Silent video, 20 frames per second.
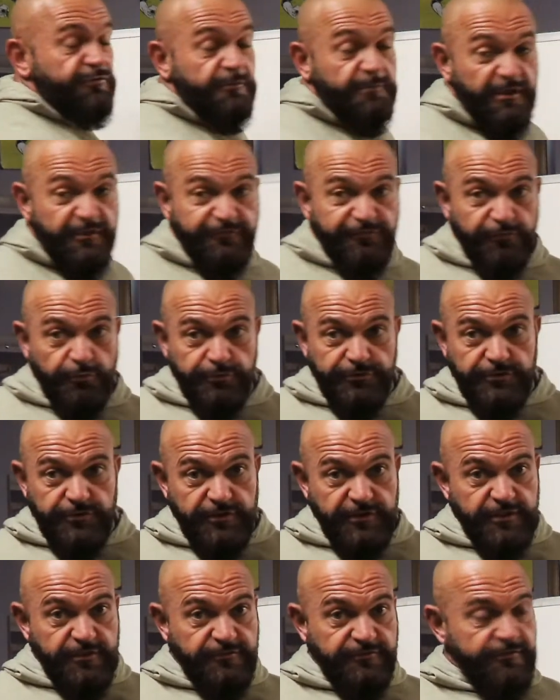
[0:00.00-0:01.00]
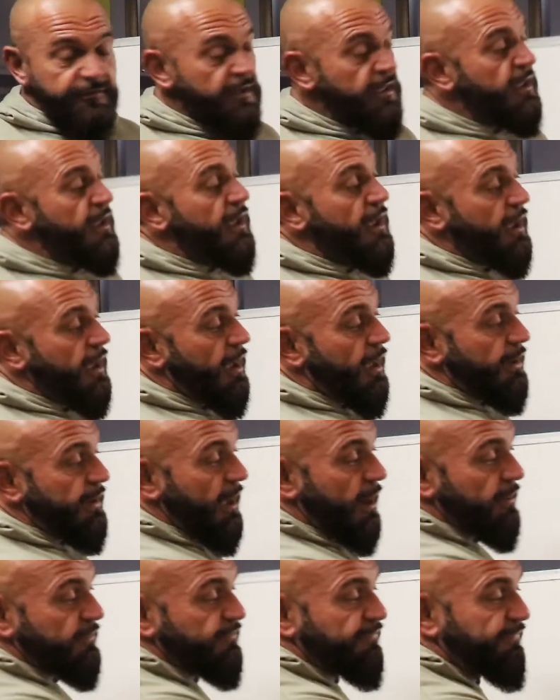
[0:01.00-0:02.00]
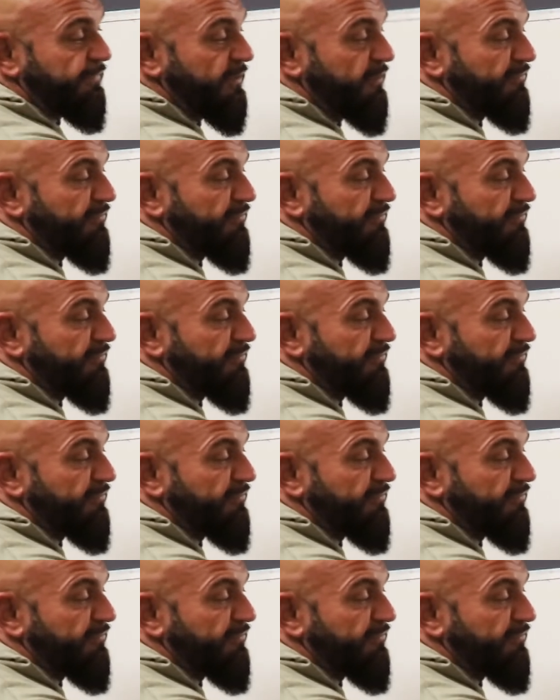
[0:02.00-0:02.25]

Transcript: to about 4 degrees. Now it's free